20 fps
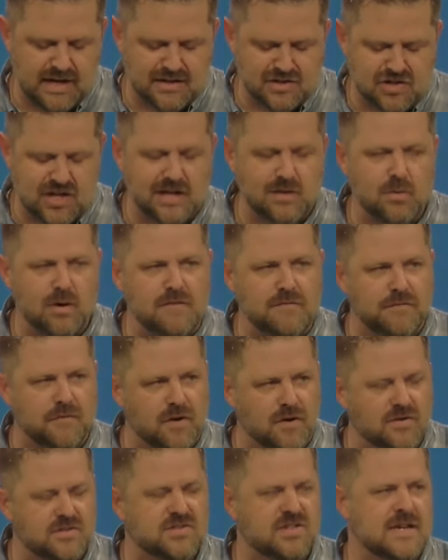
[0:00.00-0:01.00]
And in January
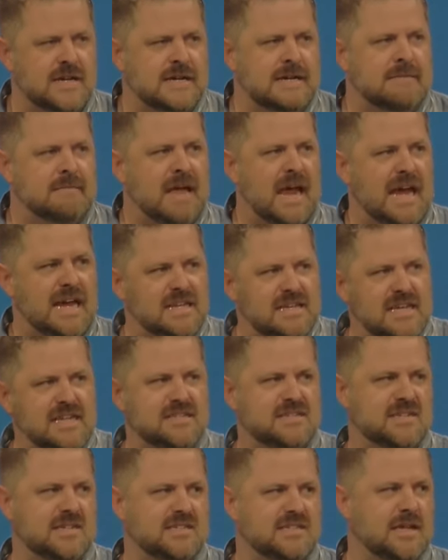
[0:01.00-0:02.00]
1st,
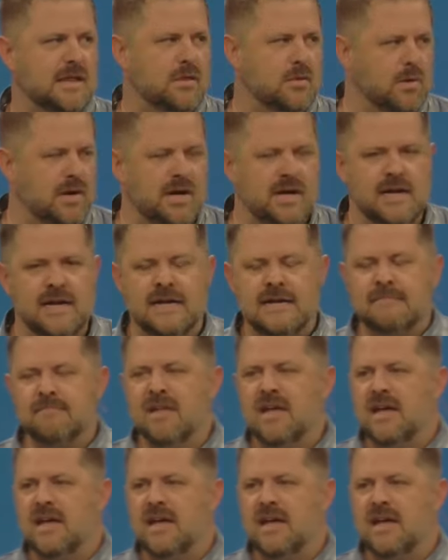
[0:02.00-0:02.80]
1863,